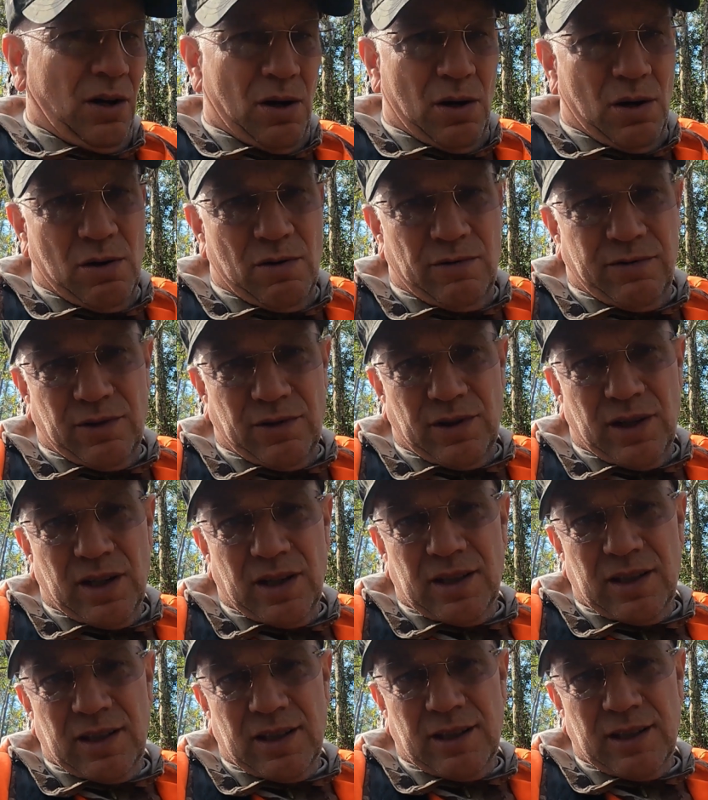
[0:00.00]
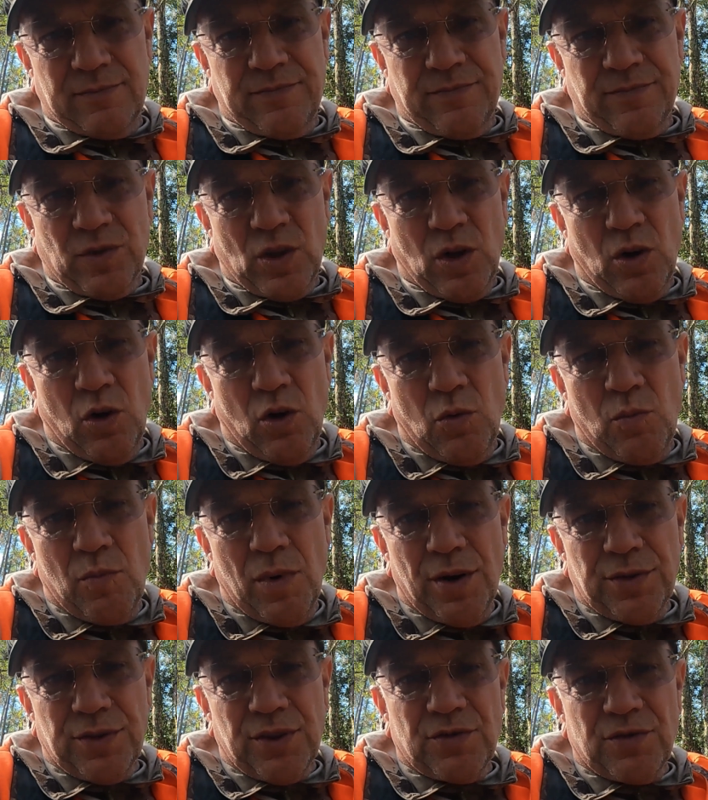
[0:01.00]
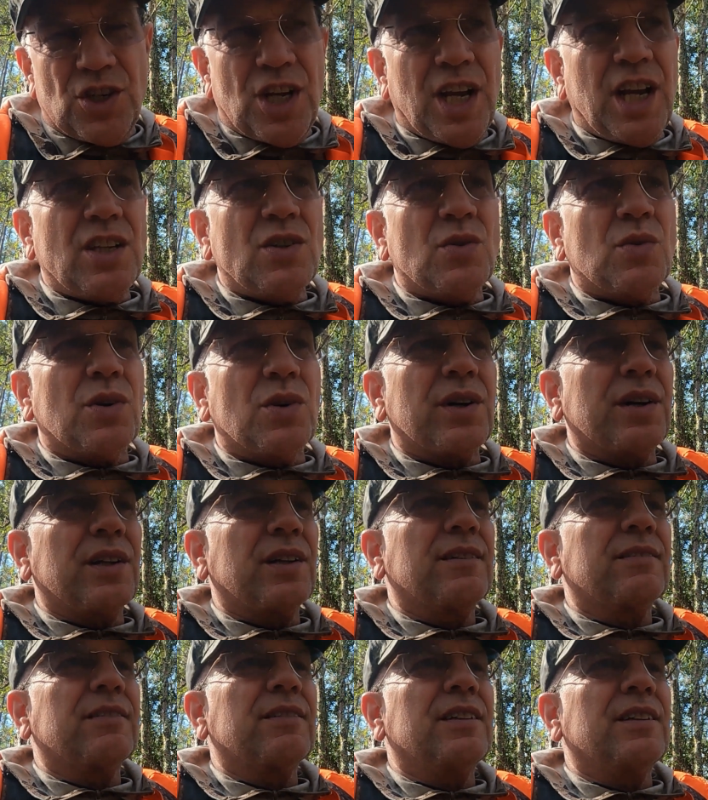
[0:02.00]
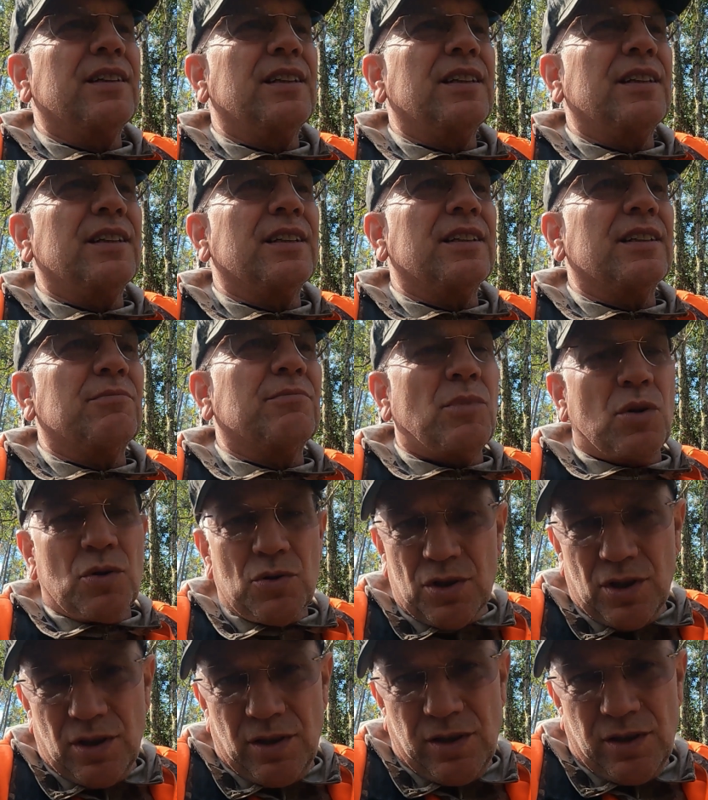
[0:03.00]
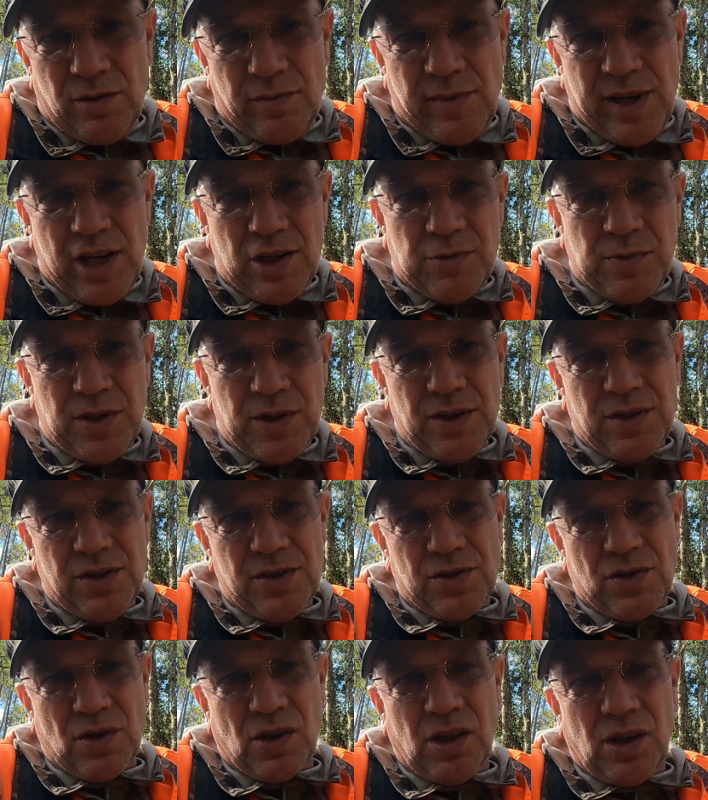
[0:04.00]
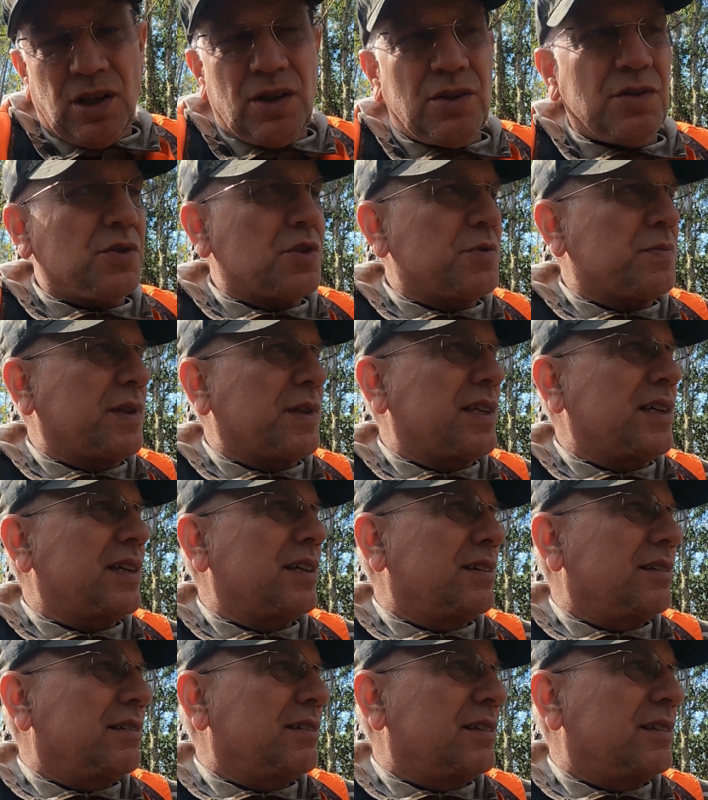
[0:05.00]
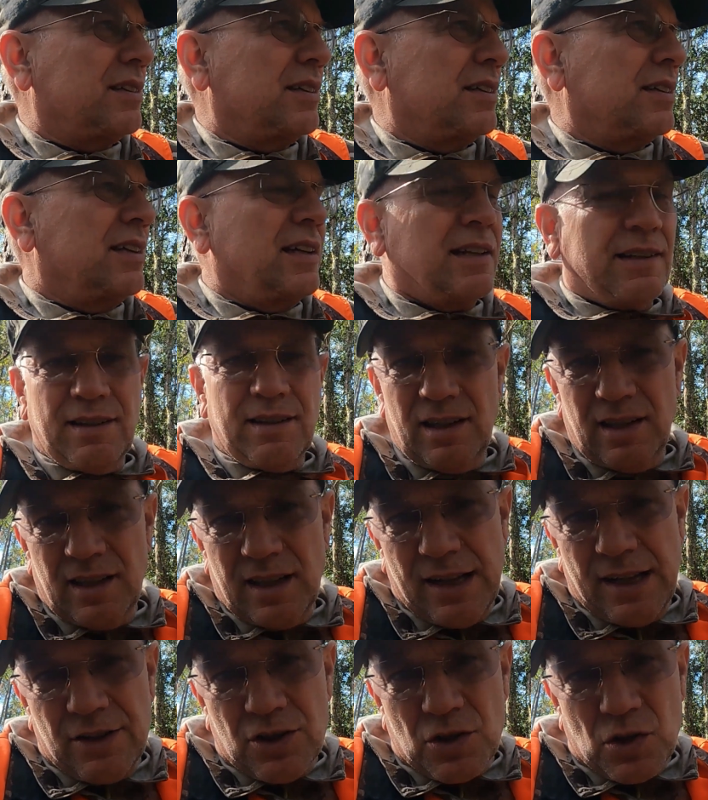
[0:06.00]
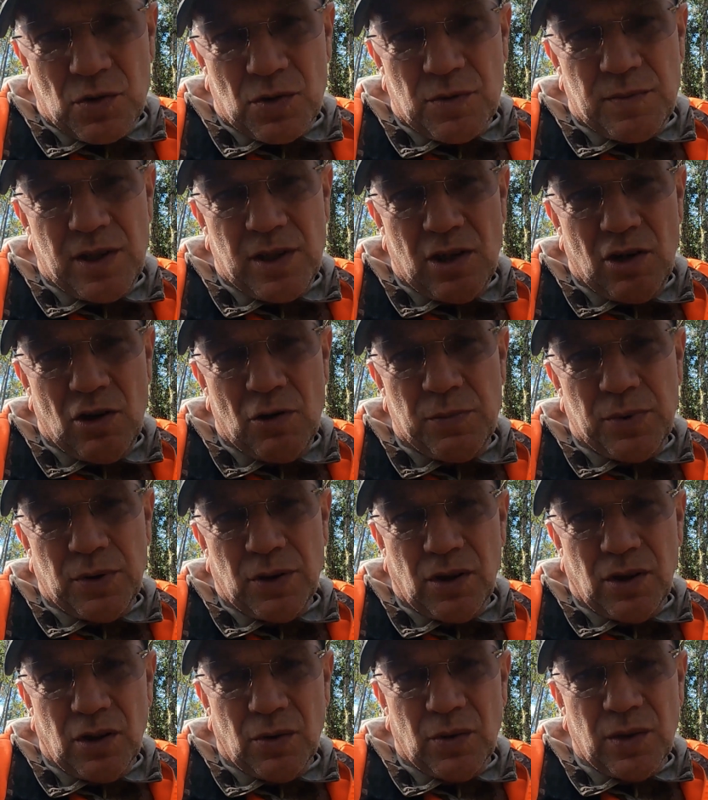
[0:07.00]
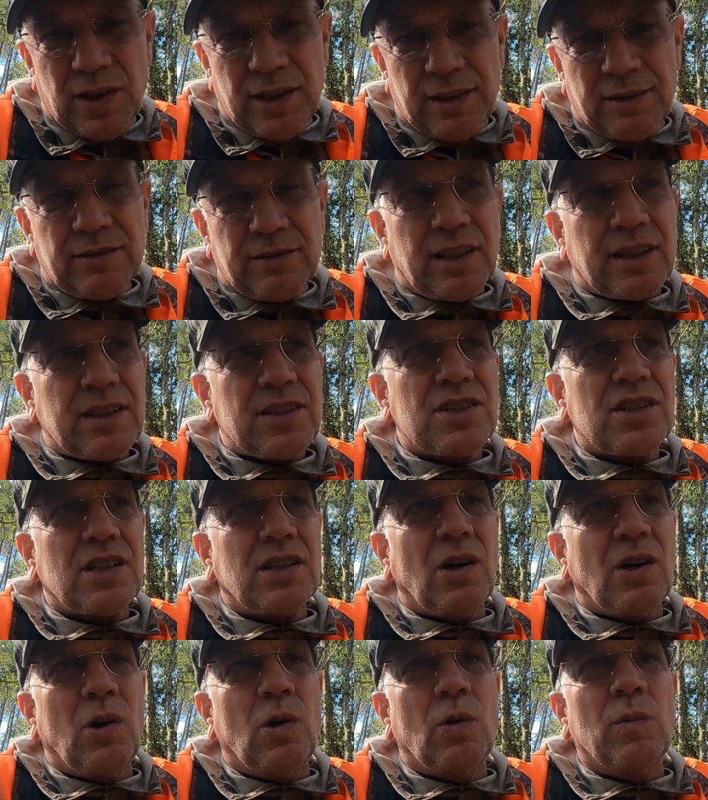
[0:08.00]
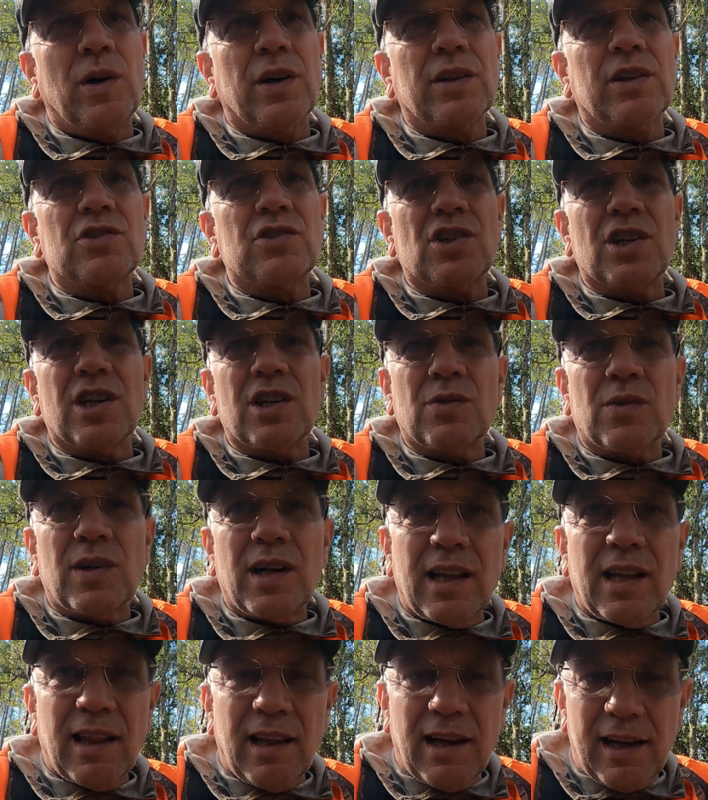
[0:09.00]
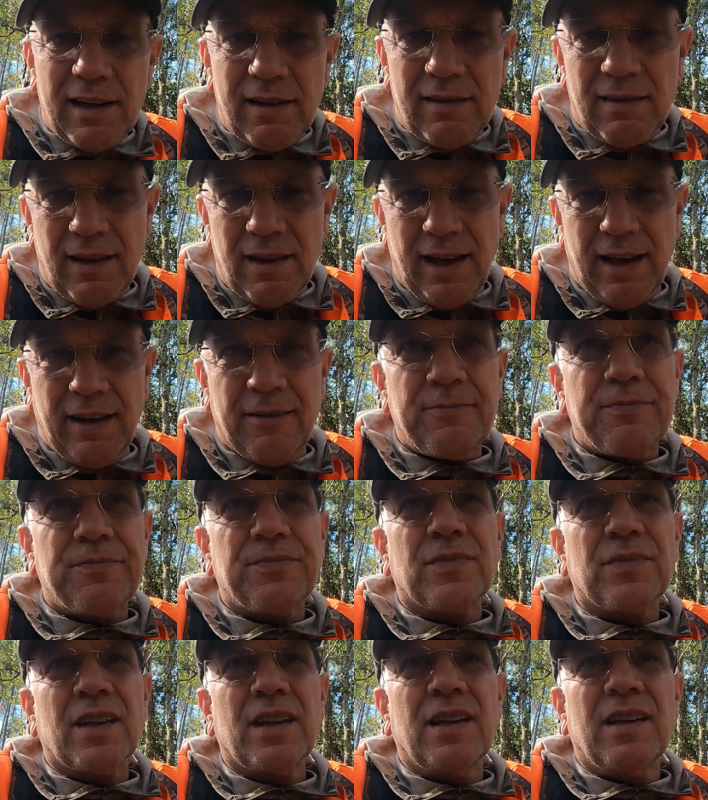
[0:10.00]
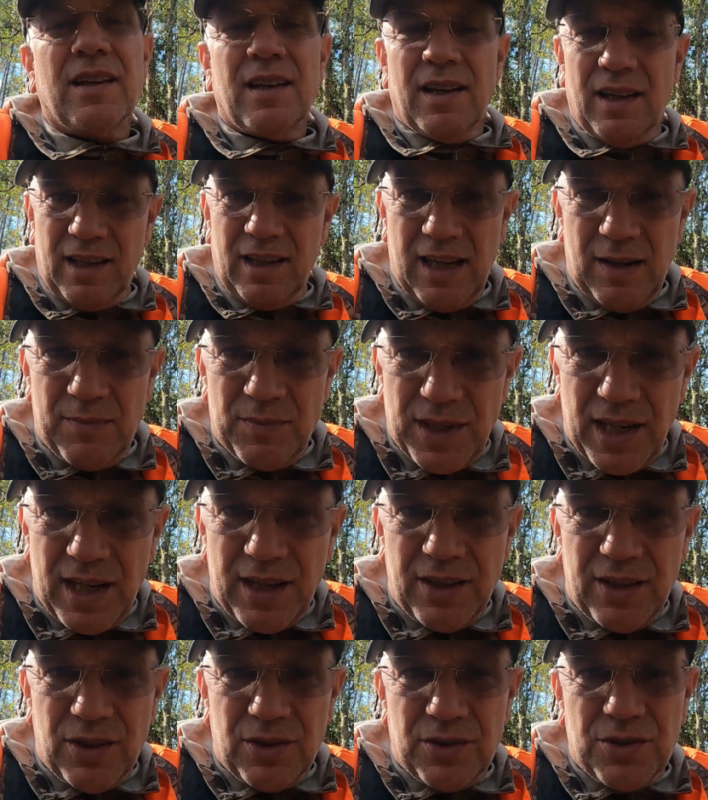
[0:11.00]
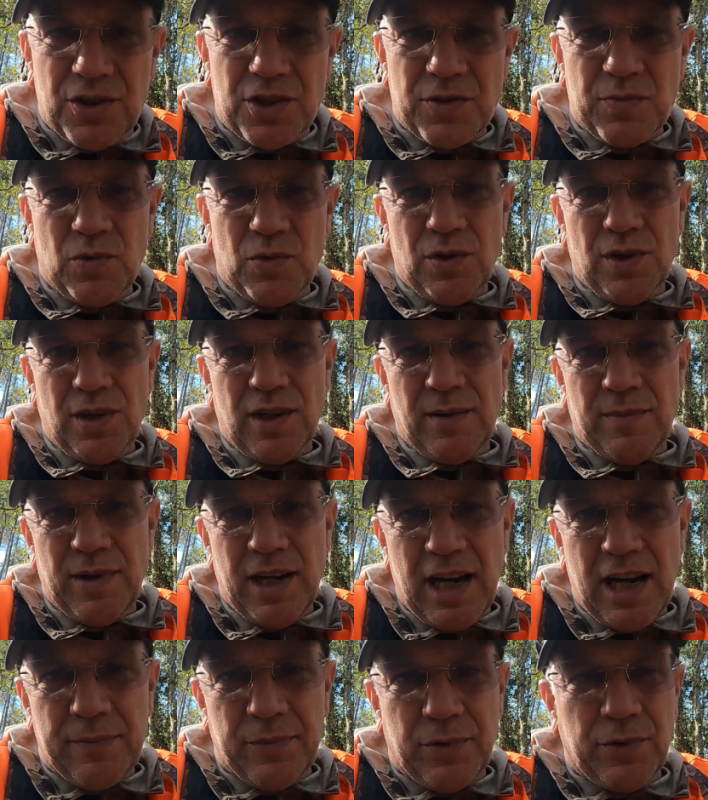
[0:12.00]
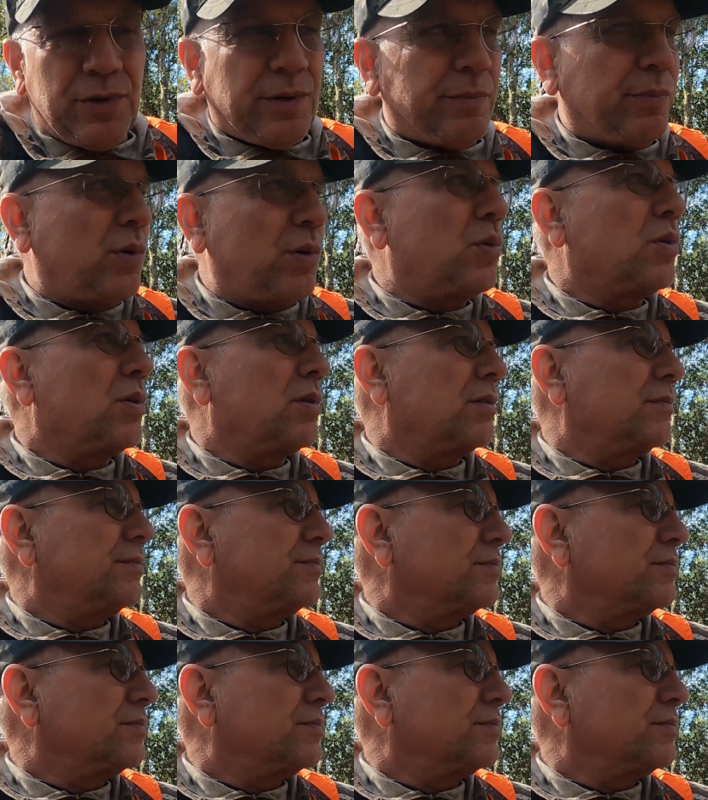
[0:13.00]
over the whole month of January, and most of the other management areas are closed, but they allow this one to be open all the way. Like I said, the whole month of January. I like that. Came down here this morning. I'm happy to report